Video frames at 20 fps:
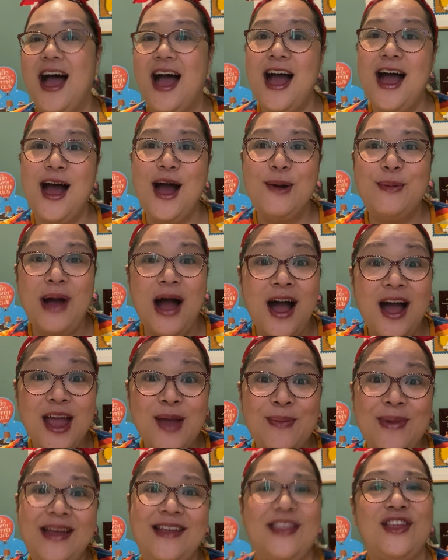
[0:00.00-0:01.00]
I
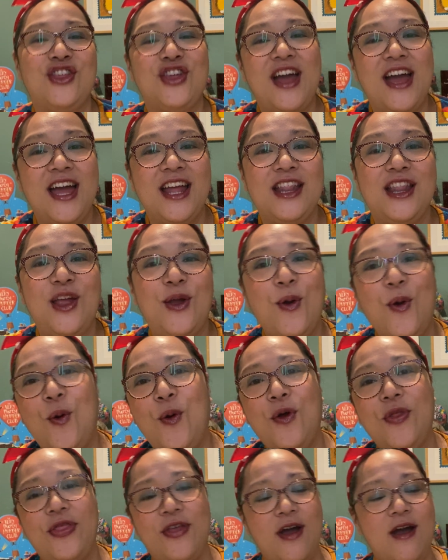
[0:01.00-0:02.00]
am Maisie Chan, the
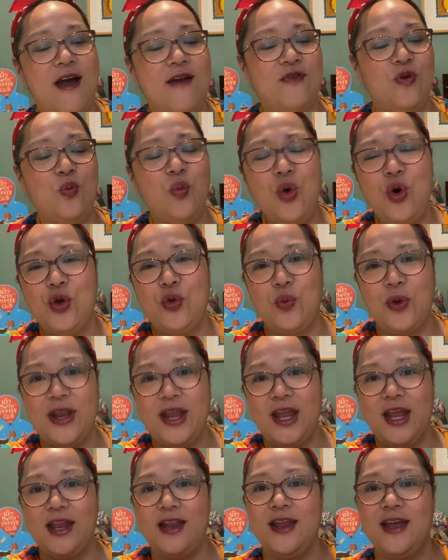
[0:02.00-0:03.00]
author of
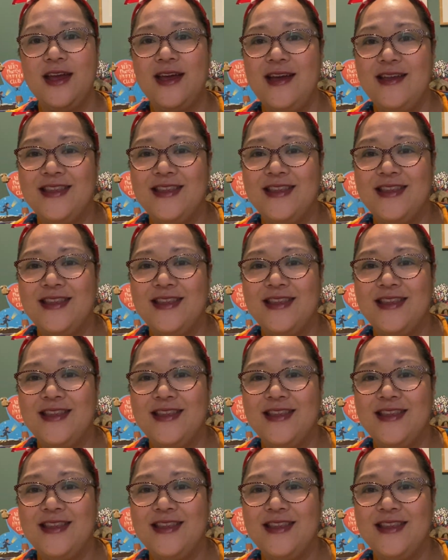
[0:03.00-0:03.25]
award-winning